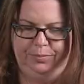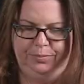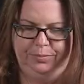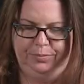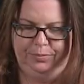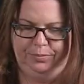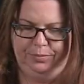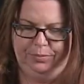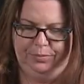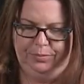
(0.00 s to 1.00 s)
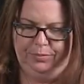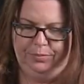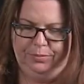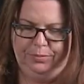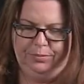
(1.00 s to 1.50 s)

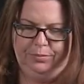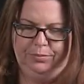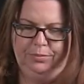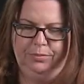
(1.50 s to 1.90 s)
(no one is talking)